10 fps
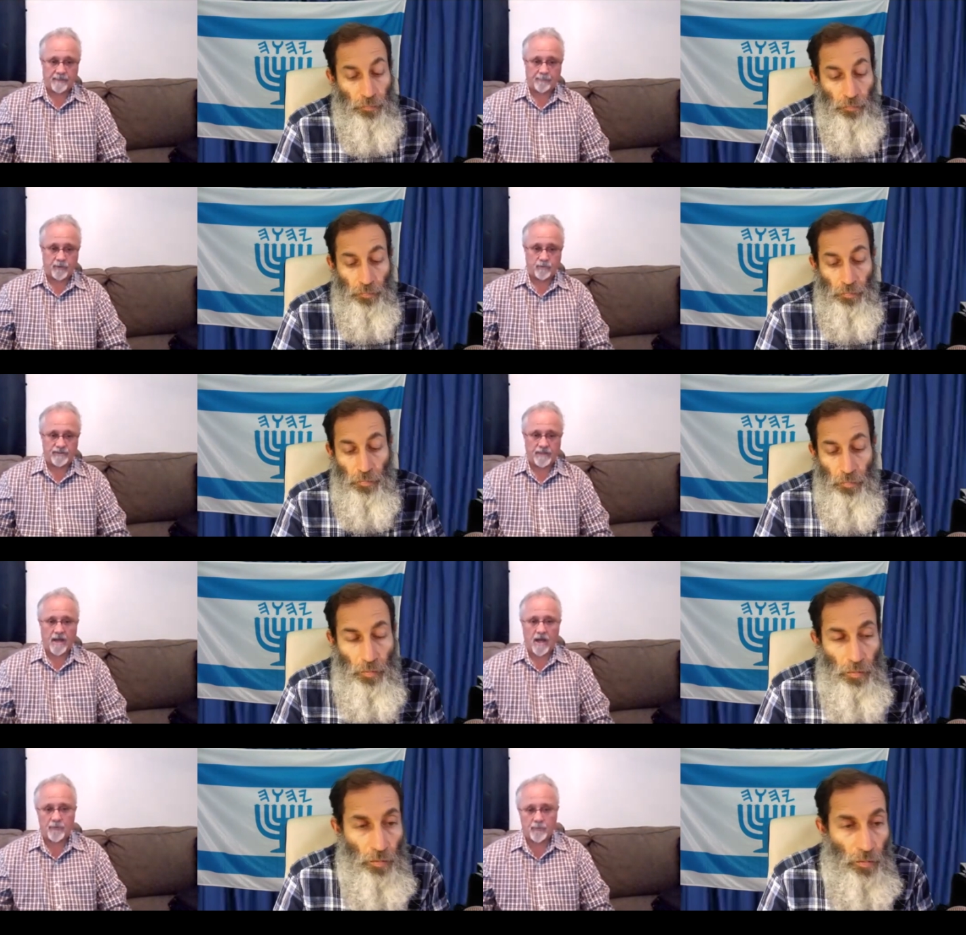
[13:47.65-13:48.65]
Speaker 1: at producing
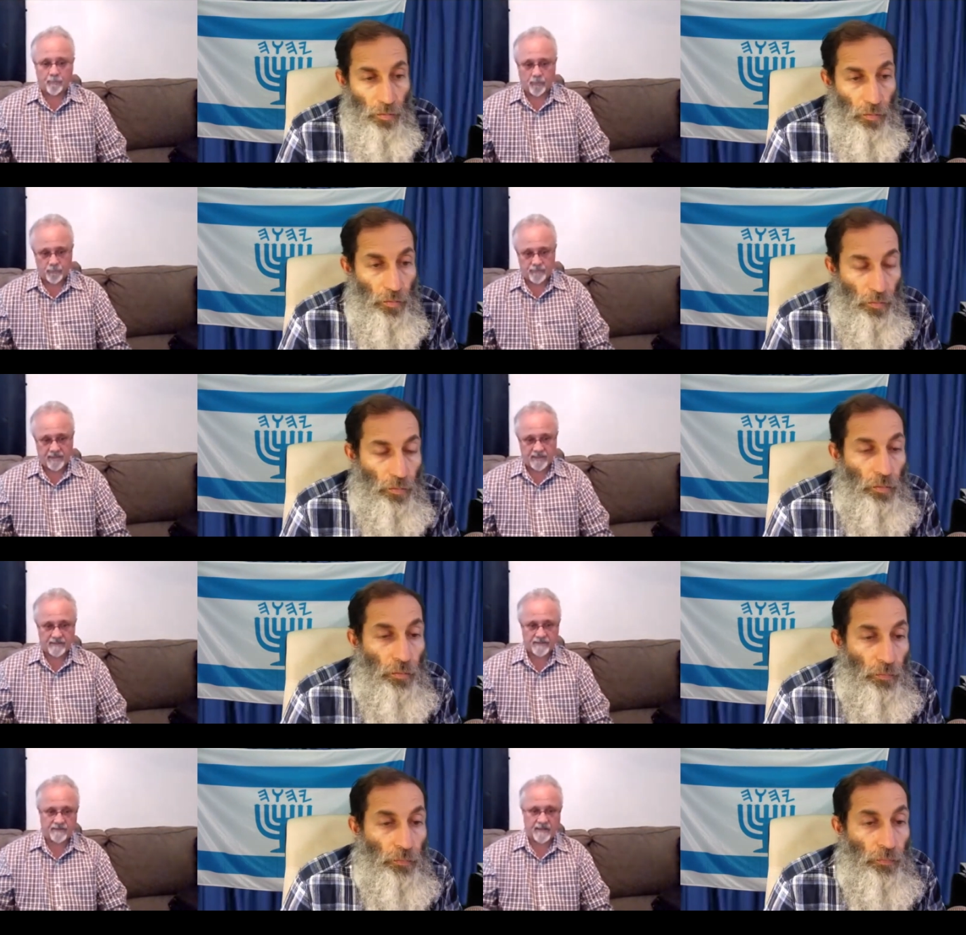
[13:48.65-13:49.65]
other
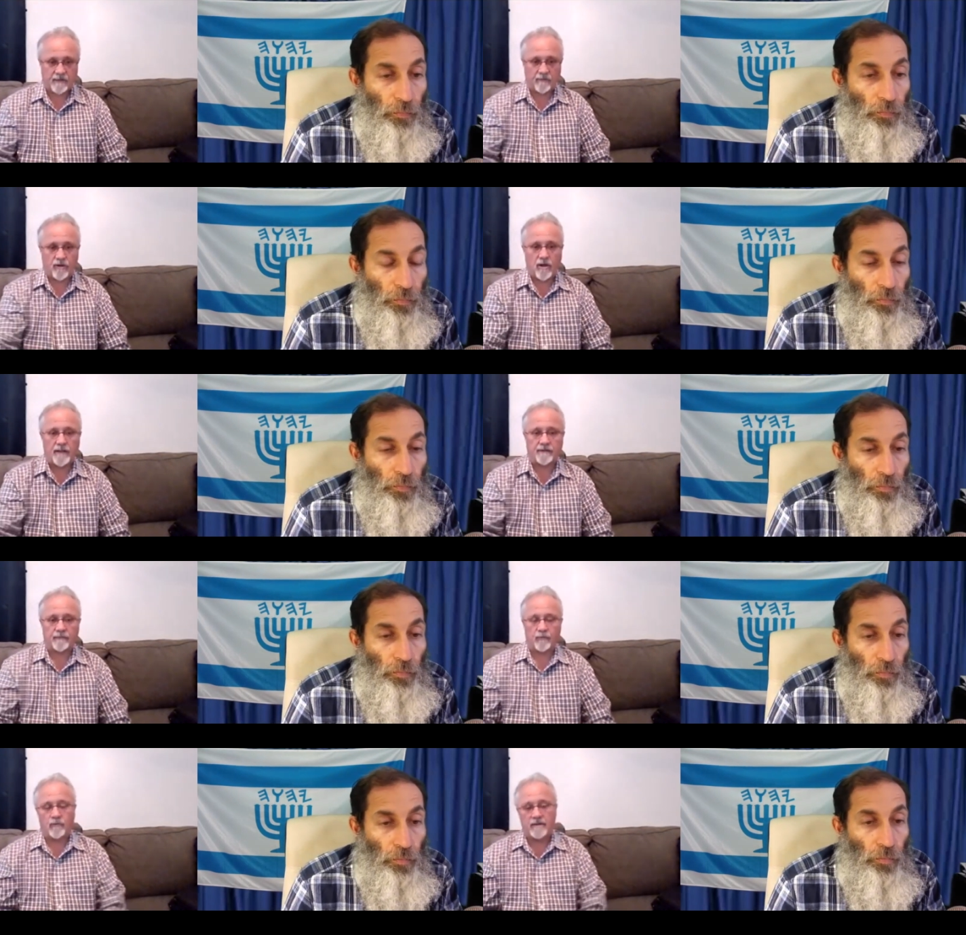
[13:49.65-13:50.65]
proteins that are not
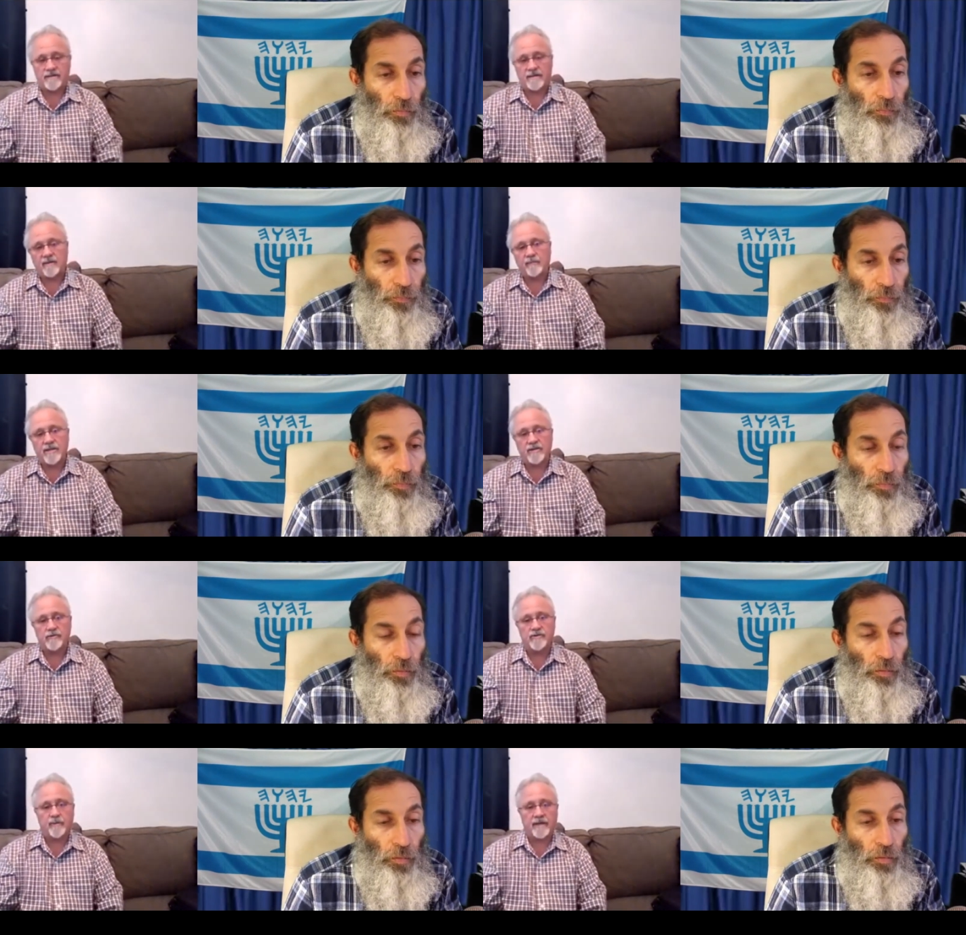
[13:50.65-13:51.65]
the ones that can be
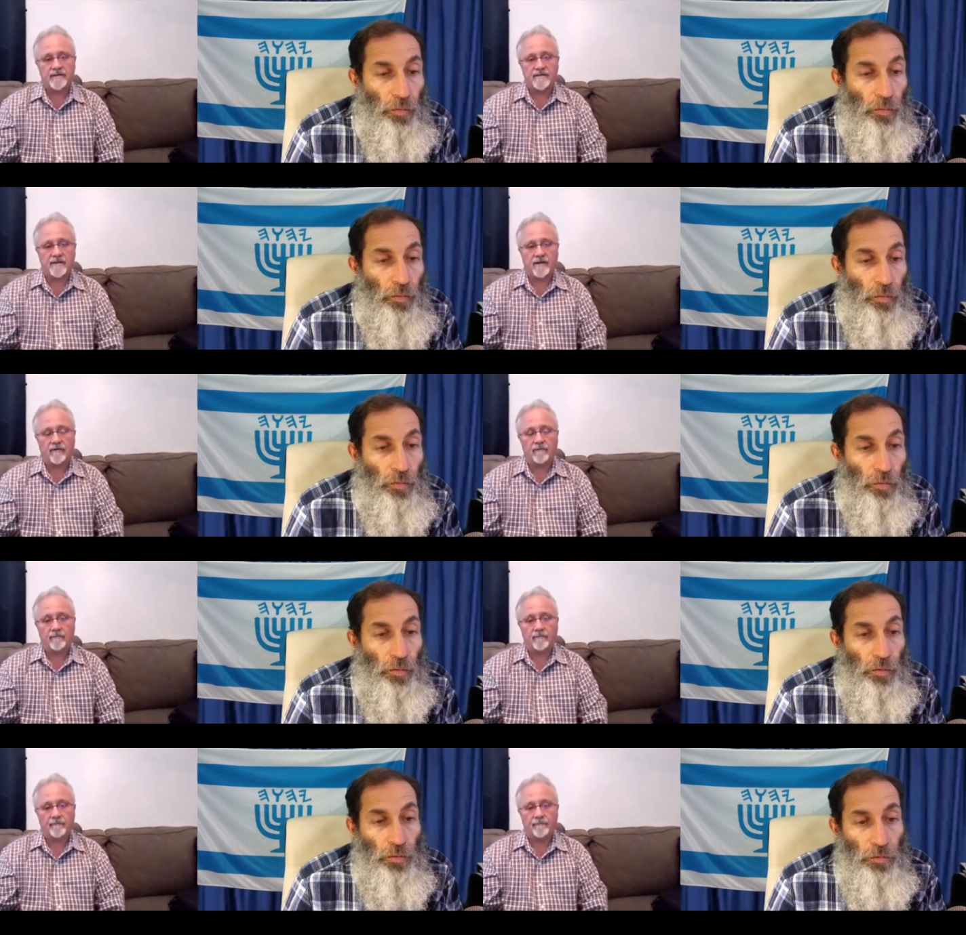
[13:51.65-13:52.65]
used by the cell.
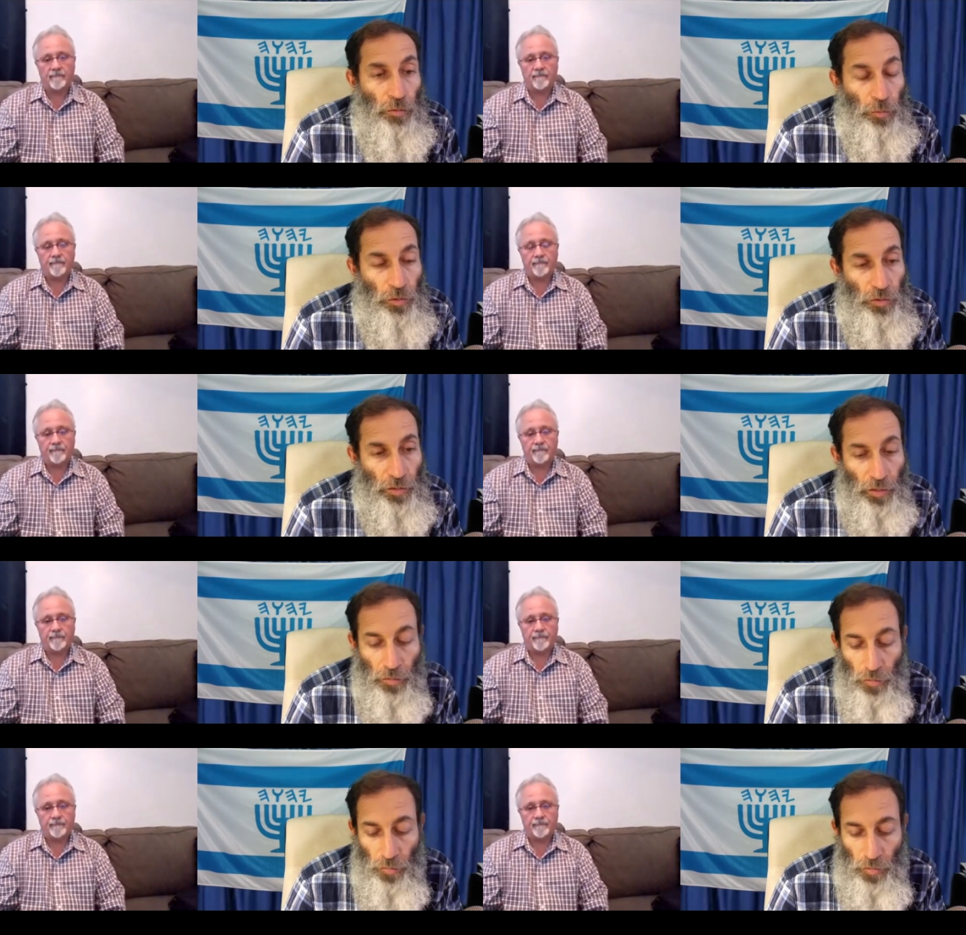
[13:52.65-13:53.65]
Speaker 2: So, would you say
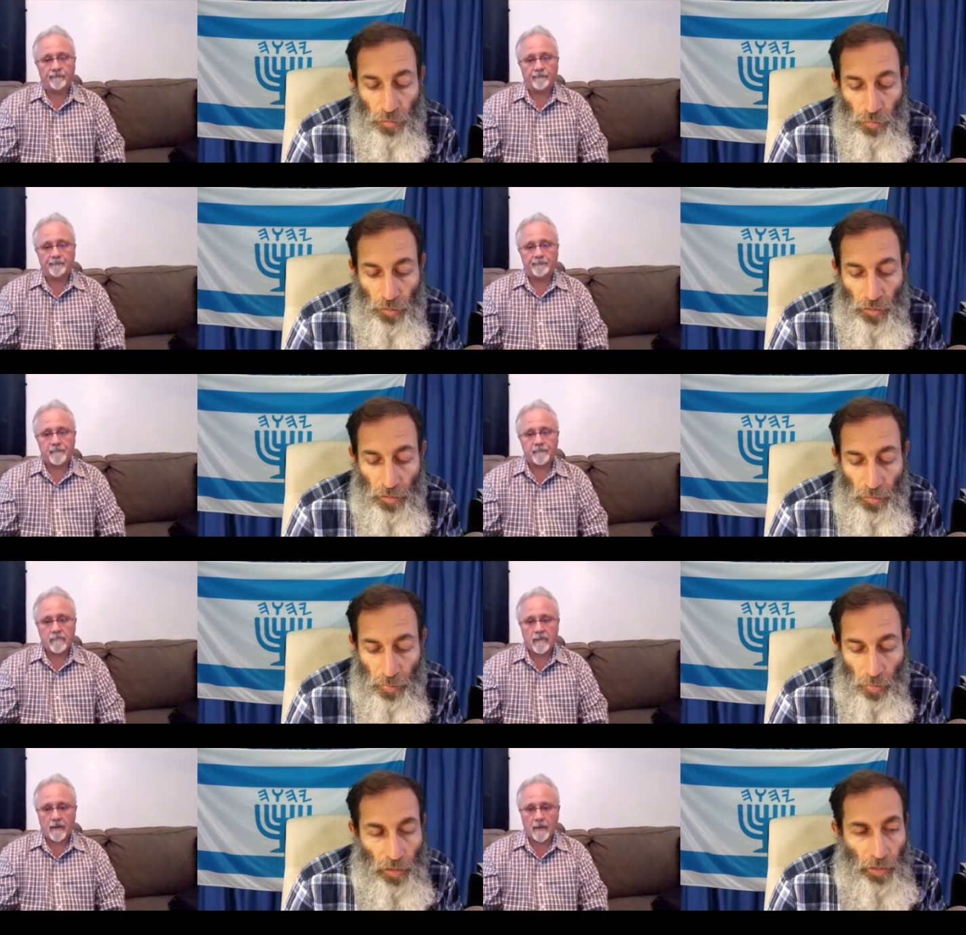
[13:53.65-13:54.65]
that th- uh, three
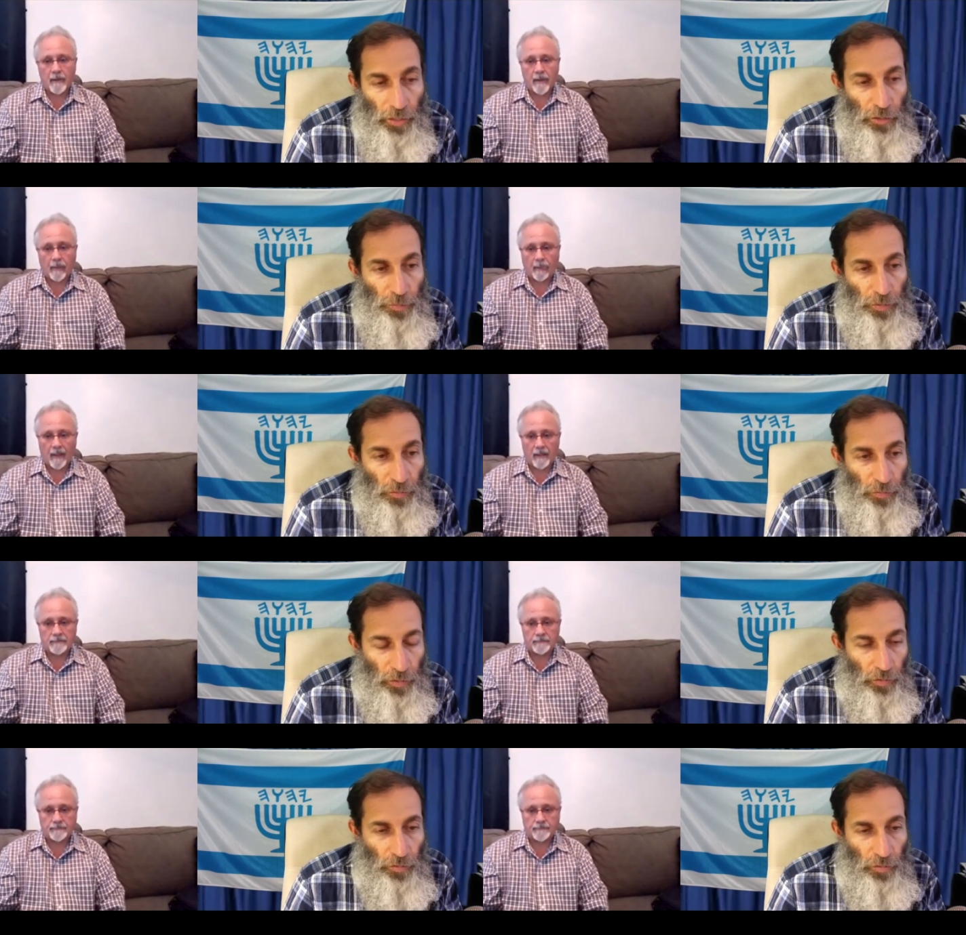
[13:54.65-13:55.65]
important aspects of
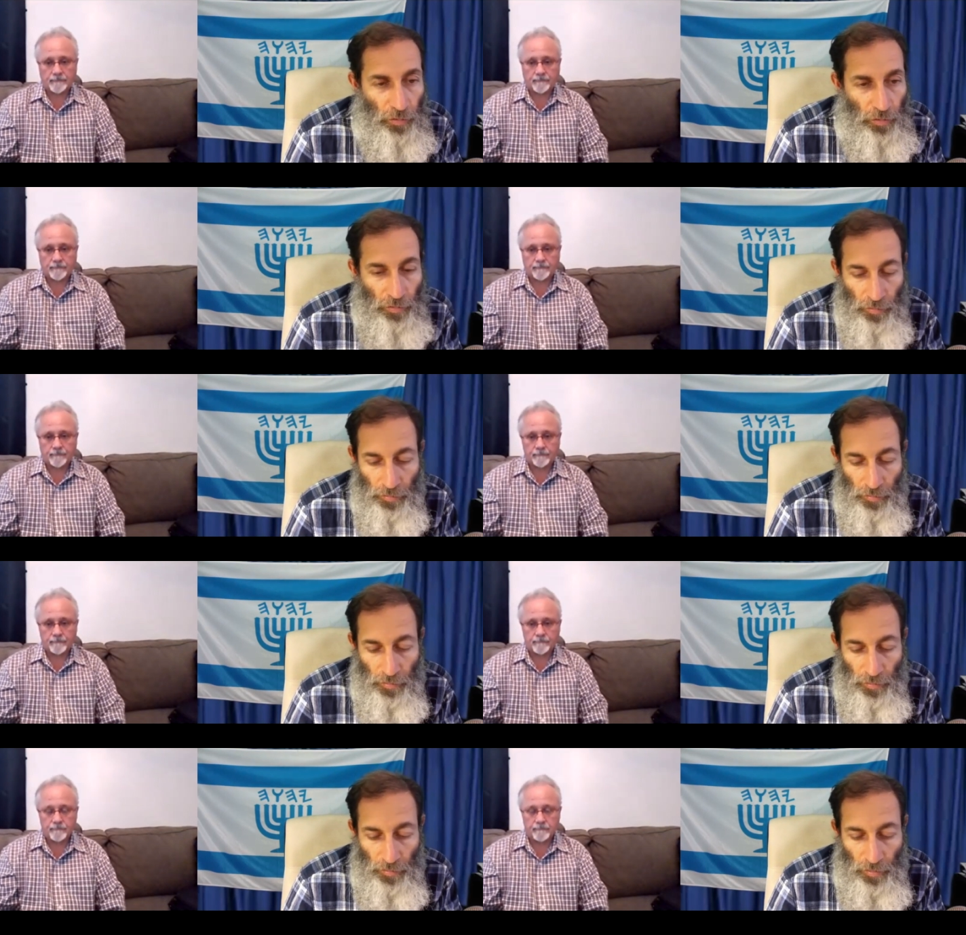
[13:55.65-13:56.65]
health on the,
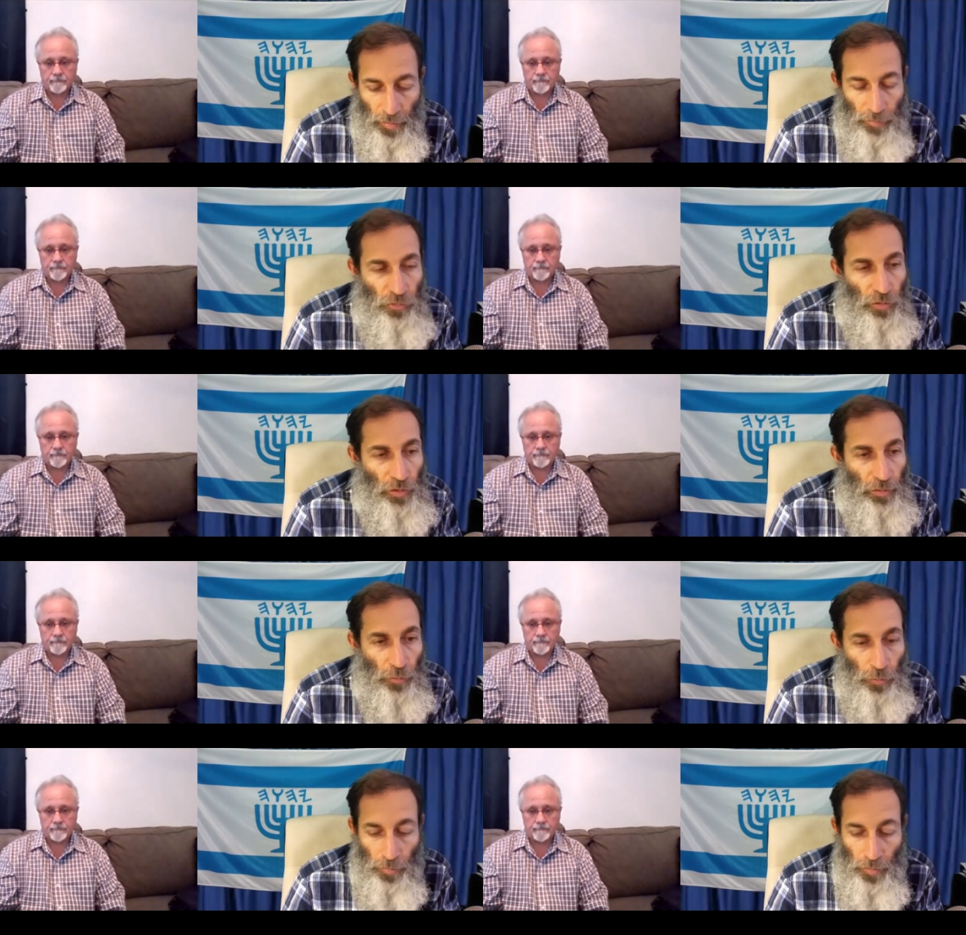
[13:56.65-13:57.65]
the chemistry level would